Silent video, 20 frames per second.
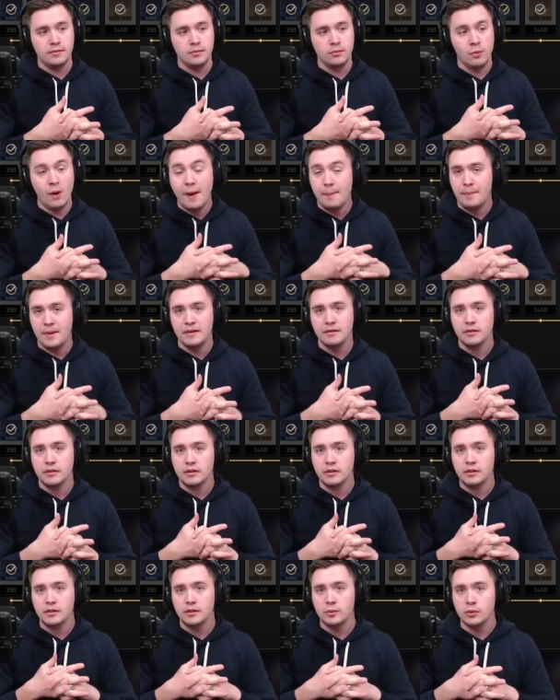weapon
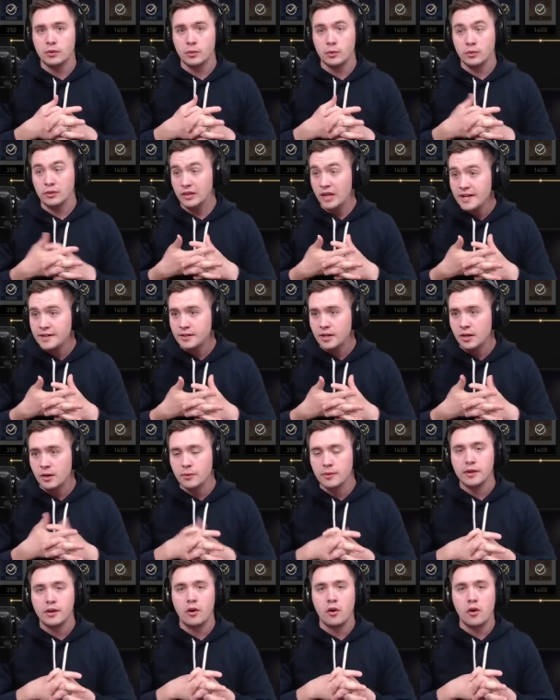or, or light
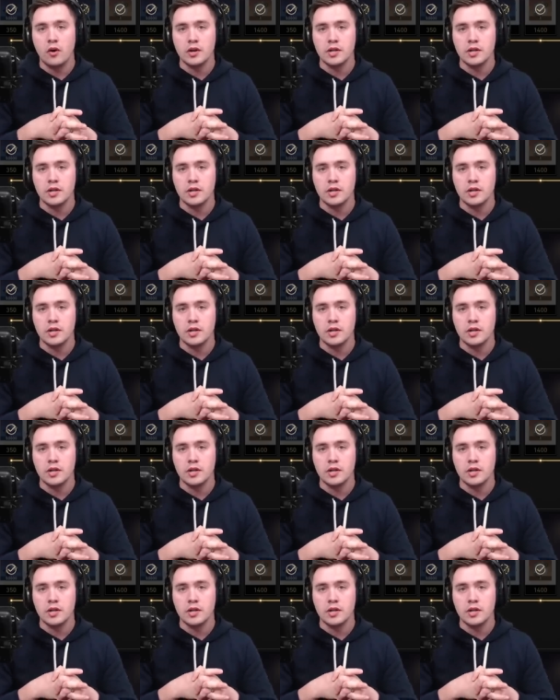cone on